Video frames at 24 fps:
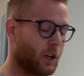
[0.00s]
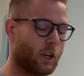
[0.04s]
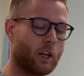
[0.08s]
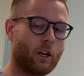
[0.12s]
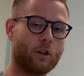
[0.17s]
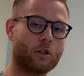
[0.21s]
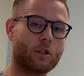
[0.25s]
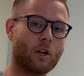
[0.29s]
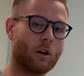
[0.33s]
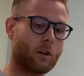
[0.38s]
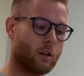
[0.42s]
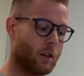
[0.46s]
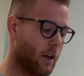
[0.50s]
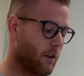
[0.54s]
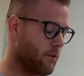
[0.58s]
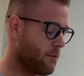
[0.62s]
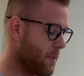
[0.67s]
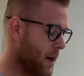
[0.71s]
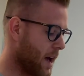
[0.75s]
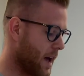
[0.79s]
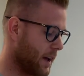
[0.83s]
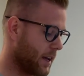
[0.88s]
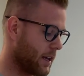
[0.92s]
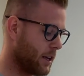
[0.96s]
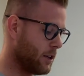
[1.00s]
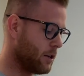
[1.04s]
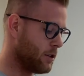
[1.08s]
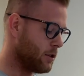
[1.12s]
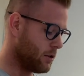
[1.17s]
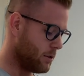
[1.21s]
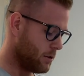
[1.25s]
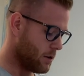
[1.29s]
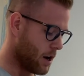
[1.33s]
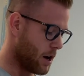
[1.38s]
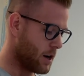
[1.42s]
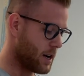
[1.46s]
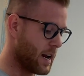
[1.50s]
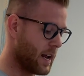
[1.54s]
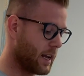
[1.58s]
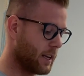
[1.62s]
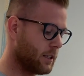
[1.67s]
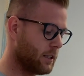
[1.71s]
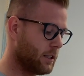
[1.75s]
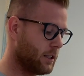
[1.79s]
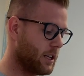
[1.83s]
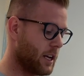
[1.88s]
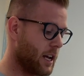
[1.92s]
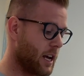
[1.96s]
here's our glove package. Our
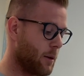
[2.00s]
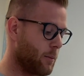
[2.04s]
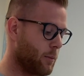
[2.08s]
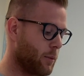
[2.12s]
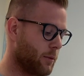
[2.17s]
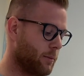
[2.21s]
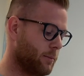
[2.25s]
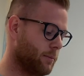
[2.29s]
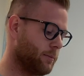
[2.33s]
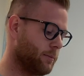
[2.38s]
next step